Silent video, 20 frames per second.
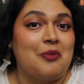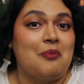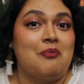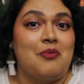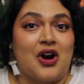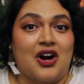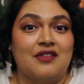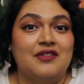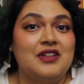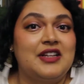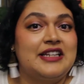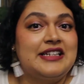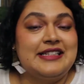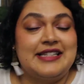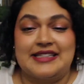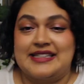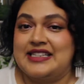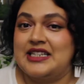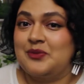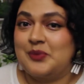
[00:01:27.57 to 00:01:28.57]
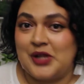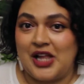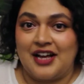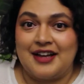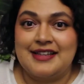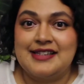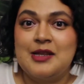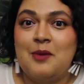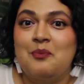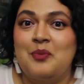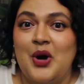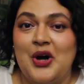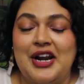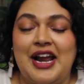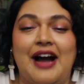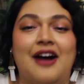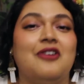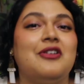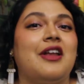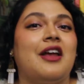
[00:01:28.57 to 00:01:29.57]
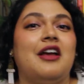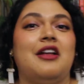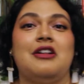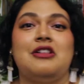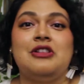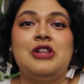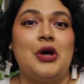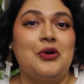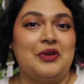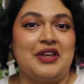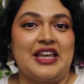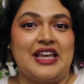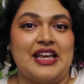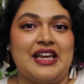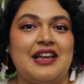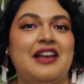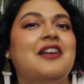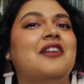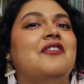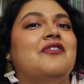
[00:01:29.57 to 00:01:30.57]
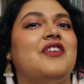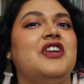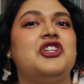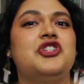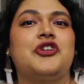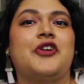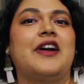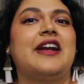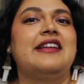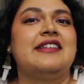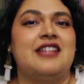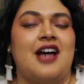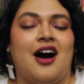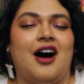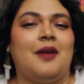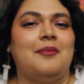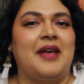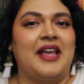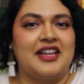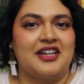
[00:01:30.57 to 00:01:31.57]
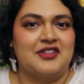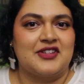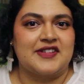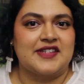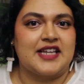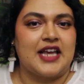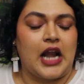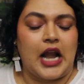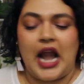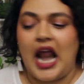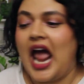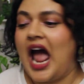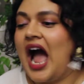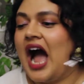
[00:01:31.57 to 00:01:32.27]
Marvel and Disney Plus put out Loki, featuring Tom Hiddleston.